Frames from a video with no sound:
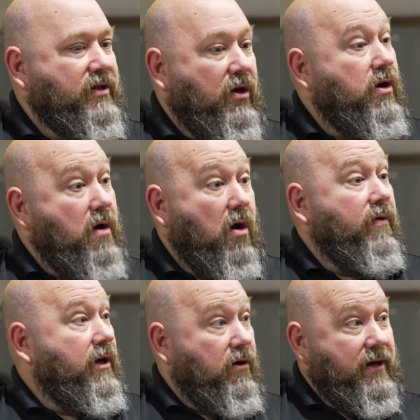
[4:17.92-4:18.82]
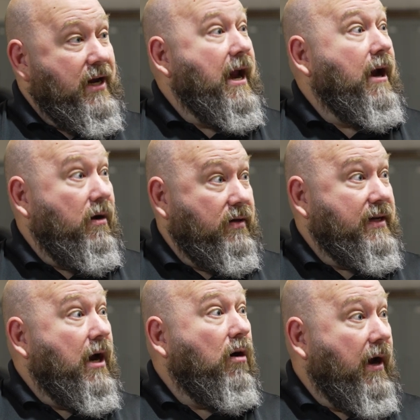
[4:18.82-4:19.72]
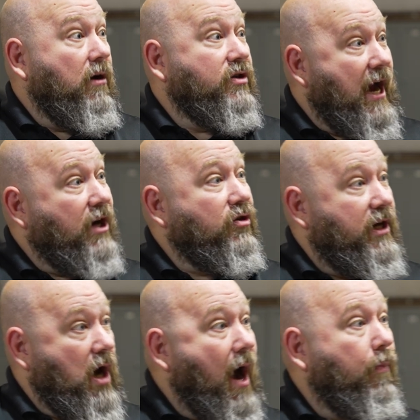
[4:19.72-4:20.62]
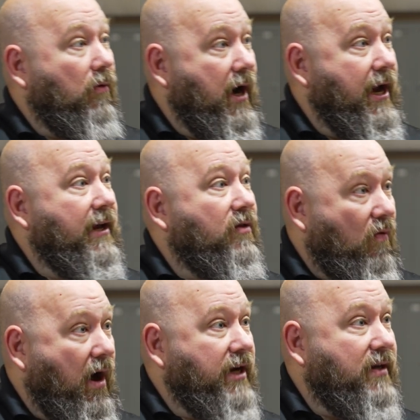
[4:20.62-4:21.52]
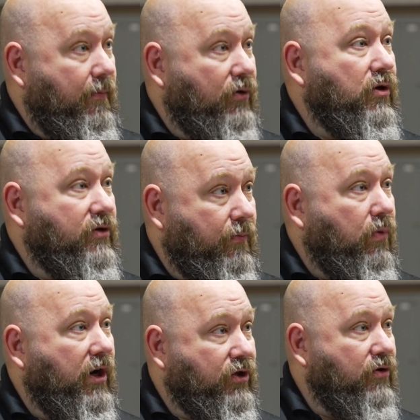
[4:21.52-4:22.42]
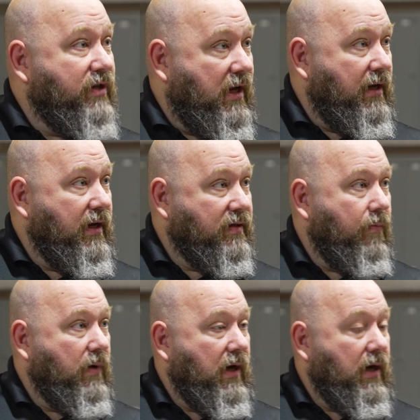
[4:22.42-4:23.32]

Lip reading: So you know that your deaerator is actually operating at the right temperatures and pressures that it needs to be.